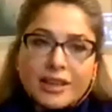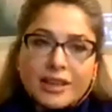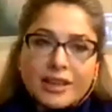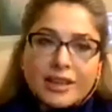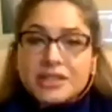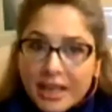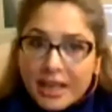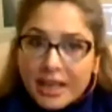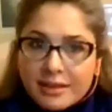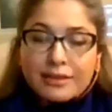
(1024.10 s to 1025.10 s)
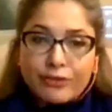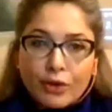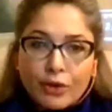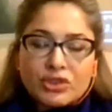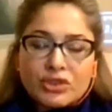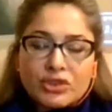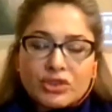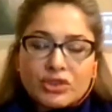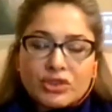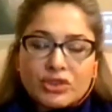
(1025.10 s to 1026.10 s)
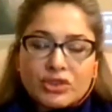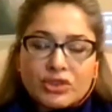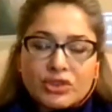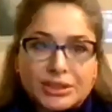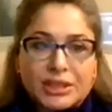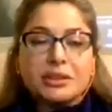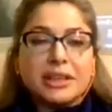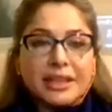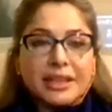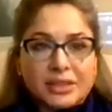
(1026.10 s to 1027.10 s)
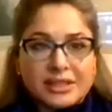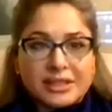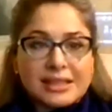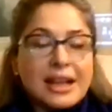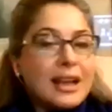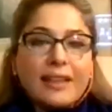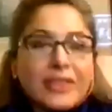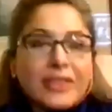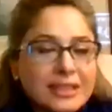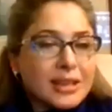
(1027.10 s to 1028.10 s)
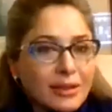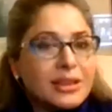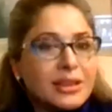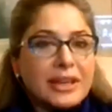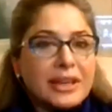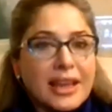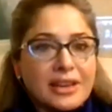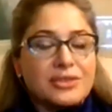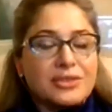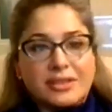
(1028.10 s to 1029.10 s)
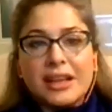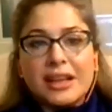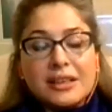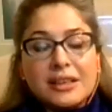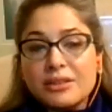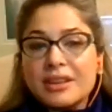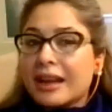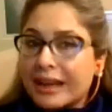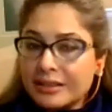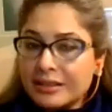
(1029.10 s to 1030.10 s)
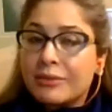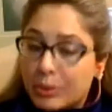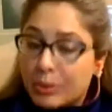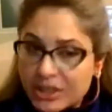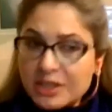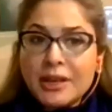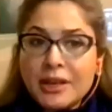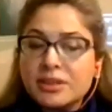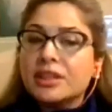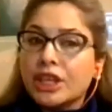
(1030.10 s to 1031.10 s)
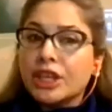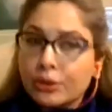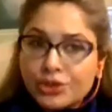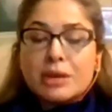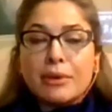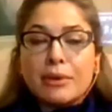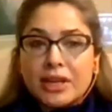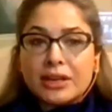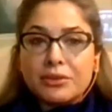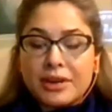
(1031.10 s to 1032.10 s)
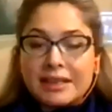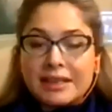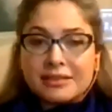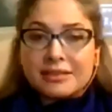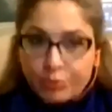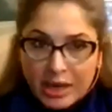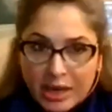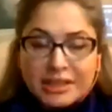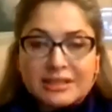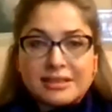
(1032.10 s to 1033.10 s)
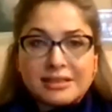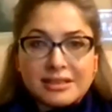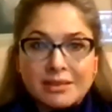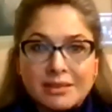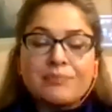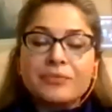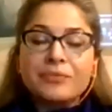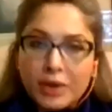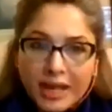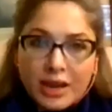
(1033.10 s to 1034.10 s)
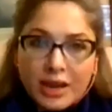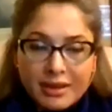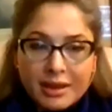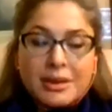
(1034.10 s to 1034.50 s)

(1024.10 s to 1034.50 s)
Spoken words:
parliamentarians, unfortunately, work on those singular interests. And that is how they win elections. So there has, and which is why you see a huge team of technocrats in the Prime Minister's team working with him,